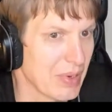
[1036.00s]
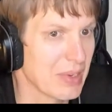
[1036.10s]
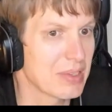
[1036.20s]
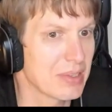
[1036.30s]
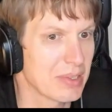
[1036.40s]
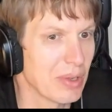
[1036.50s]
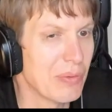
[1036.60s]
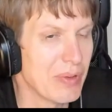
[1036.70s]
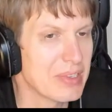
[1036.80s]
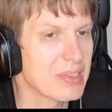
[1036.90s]
right slow
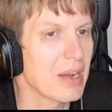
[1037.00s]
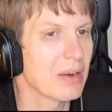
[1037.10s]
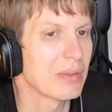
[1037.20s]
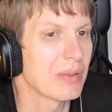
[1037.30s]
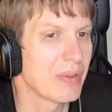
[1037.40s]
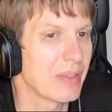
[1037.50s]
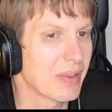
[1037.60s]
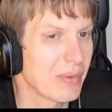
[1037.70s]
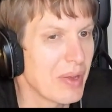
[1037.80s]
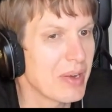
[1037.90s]
things down when
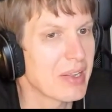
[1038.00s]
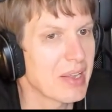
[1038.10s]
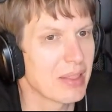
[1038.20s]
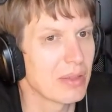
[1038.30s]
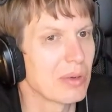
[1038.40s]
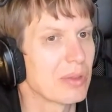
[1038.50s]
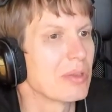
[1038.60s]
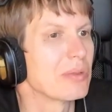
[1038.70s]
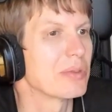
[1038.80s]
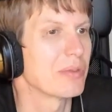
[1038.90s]
a query
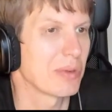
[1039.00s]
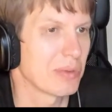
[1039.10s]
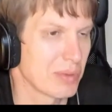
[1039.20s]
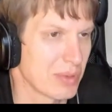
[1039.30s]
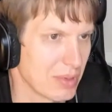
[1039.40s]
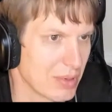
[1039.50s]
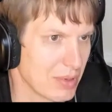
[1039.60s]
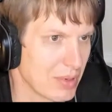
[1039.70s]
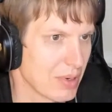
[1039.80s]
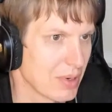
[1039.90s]
cannot use those uh,
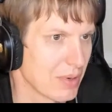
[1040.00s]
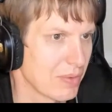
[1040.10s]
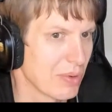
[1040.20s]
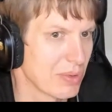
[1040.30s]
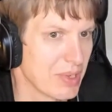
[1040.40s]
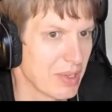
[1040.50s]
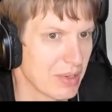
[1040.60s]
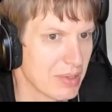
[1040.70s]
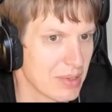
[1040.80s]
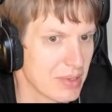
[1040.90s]
uh, those
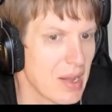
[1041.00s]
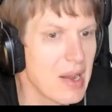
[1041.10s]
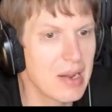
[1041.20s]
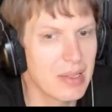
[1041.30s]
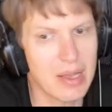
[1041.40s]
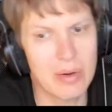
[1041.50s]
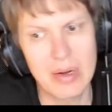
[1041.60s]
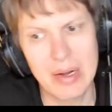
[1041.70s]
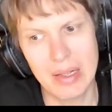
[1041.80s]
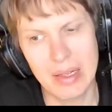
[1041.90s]
indexes now
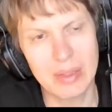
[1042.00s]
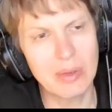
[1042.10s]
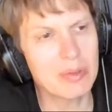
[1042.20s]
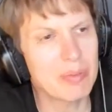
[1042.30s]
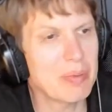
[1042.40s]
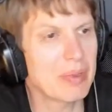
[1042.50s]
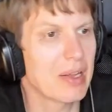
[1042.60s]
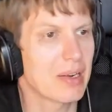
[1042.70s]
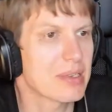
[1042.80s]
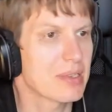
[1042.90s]
a lot of people
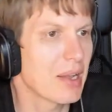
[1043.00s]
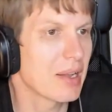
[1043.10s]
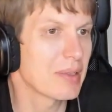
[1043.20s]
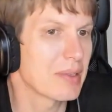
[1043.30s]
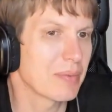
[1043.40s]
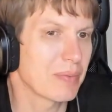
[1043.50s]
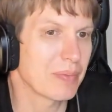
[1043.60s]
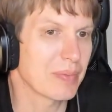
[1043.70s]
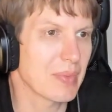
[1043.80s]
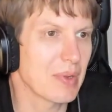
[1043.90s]
understand
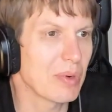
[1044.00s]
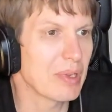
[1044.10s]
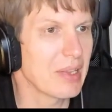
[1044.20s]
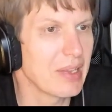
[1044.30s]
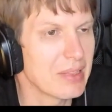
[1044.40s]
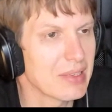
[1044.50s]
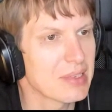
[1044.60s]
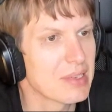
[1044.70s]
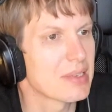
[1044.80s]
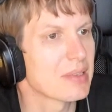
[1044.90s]
mm, what
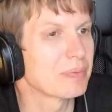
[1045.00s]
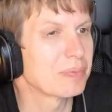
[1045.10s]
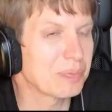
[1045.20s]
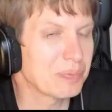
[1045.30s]
indexes